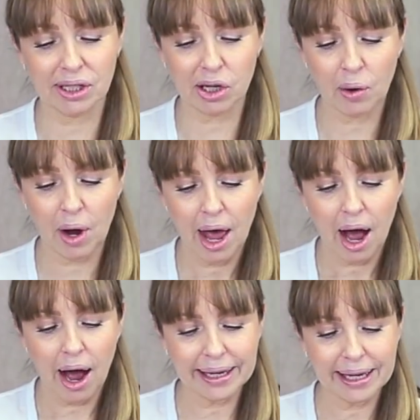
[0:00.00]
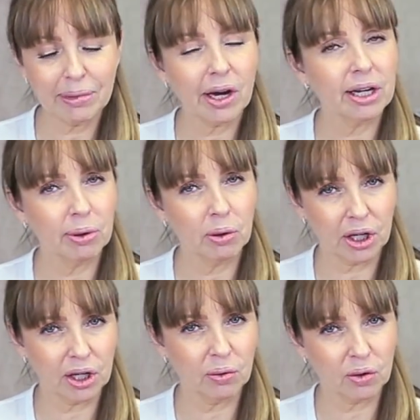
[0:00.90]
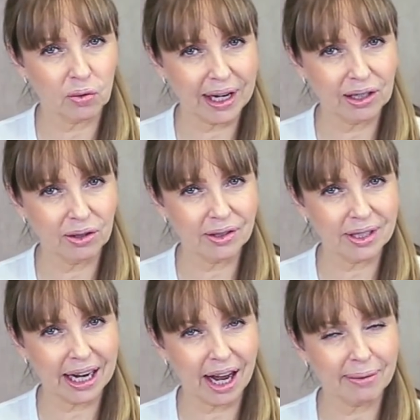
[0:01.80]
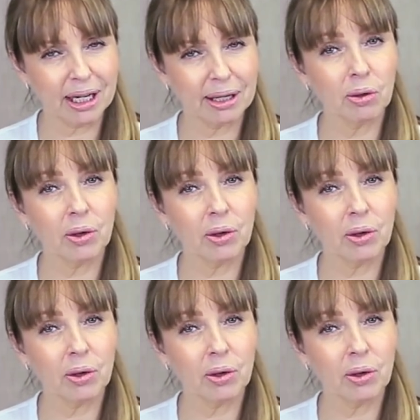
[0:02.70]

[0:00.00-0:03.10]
So I am going to be working with retinols, and I'm going to be